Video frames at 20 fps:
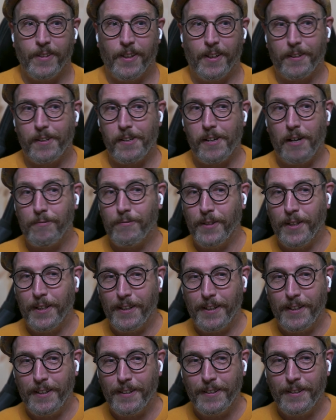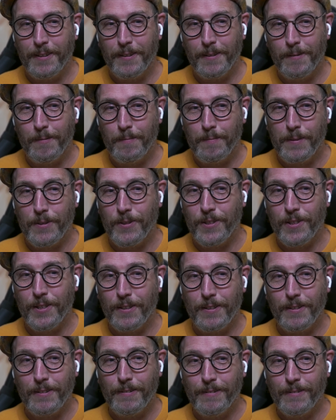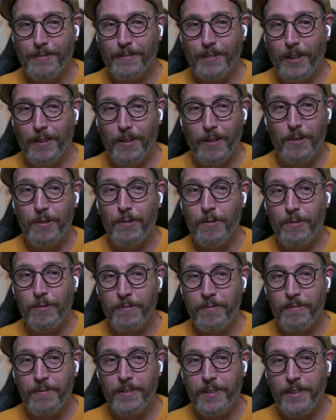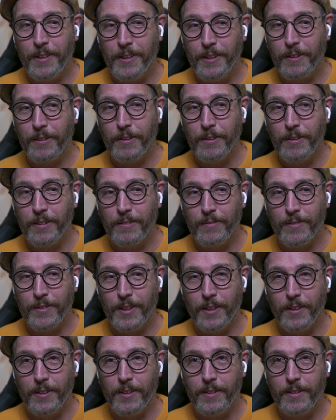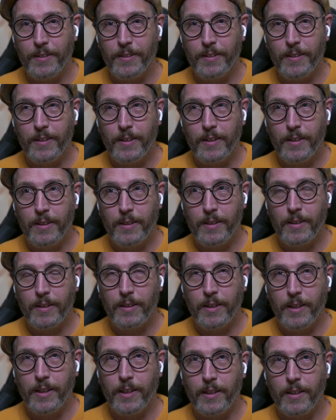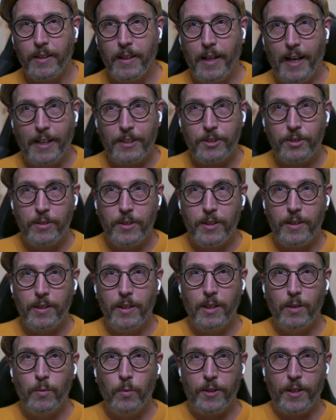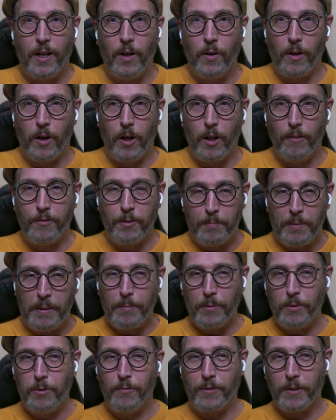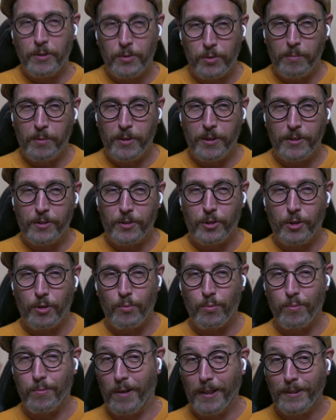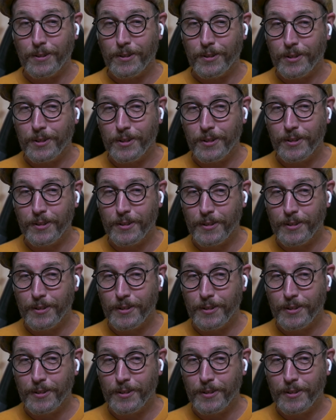a cafe in Brazil alone, he couldn't have done it. Like, actually, without all of the people who've contributed to Rust,